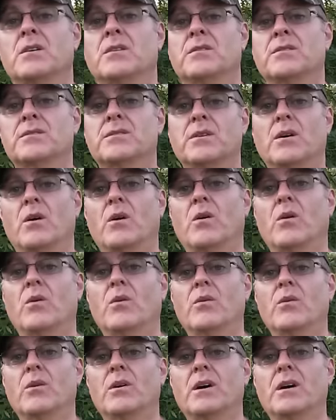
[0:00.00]

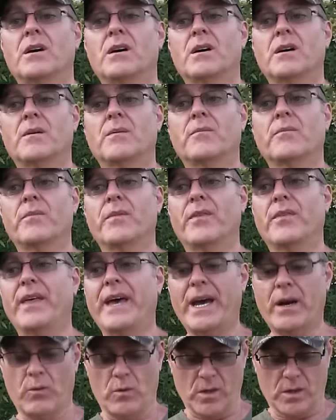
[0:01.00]
So um,
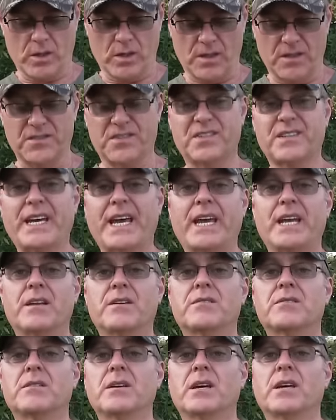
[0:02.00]
that will cause
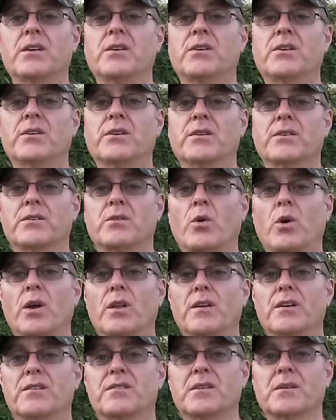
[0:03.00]
stains in your
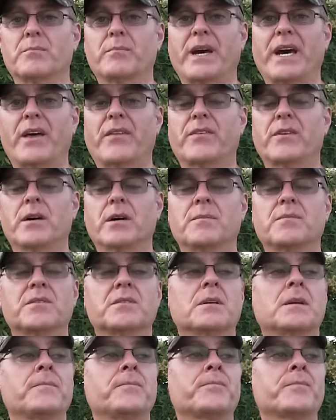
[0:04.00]
toilets and bathtubs,
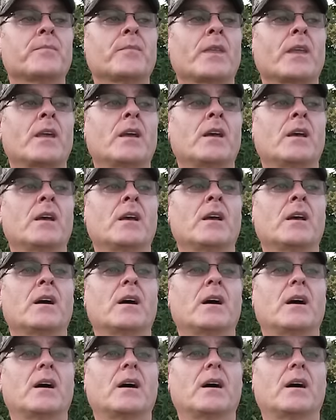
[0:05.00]

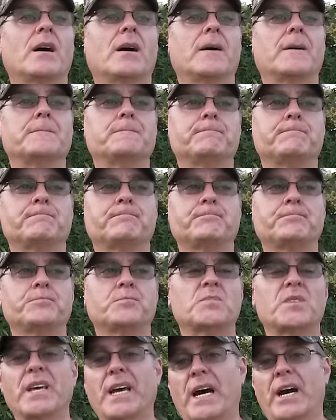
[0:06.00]
um,
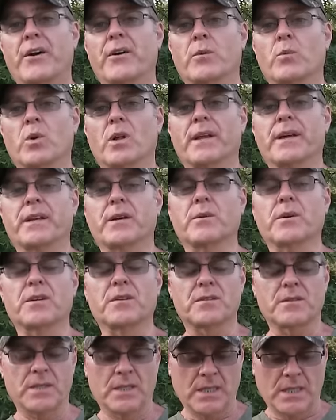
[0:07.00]
the iron will
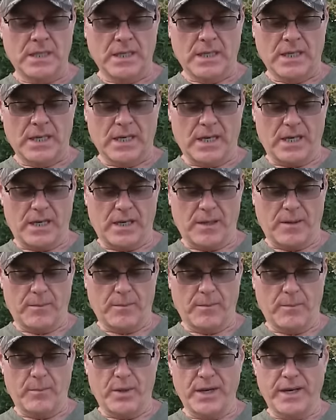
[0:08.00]
anyways.
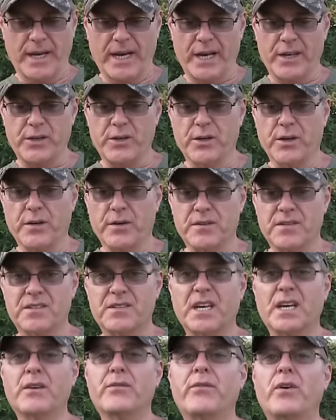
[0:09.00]
Um, but on your
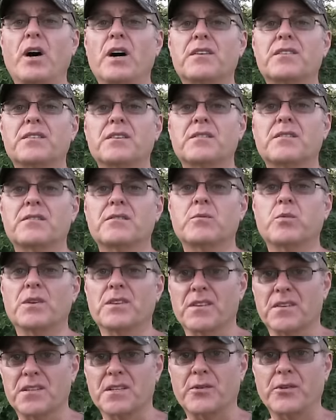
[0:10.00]
sink faucets where
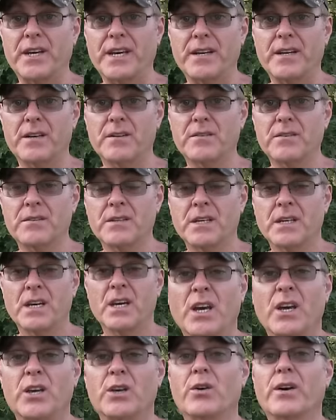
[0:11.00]
the screen is,
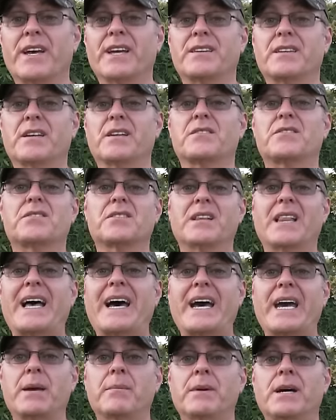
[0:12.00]
you'll get that
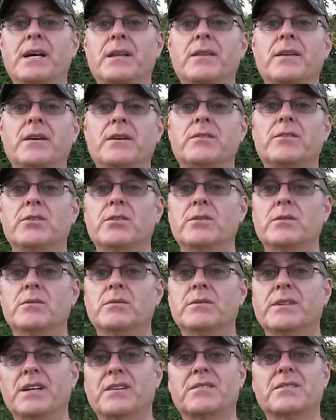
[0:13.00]
slime on there too.
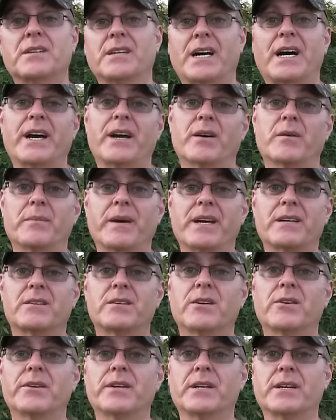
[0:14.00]
That's the iron
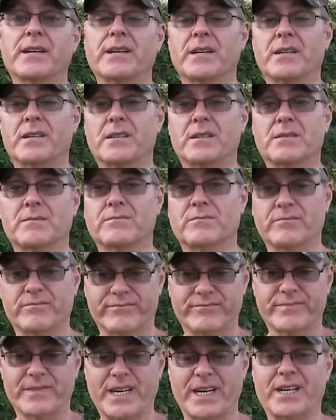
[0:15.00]
bacteria uh,
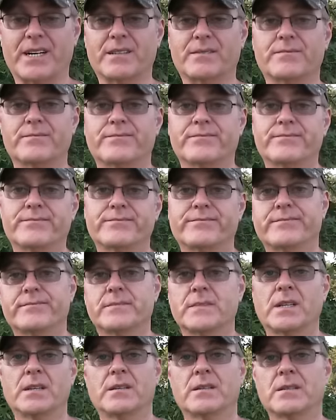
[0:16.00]
kind of
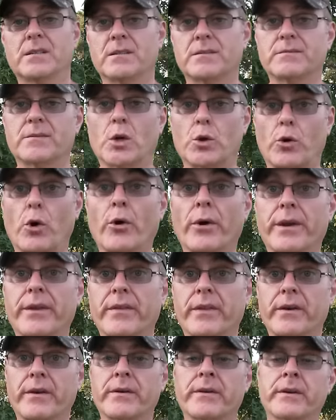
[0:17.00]
growing
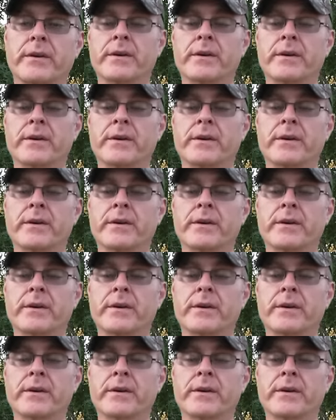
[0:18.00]
there.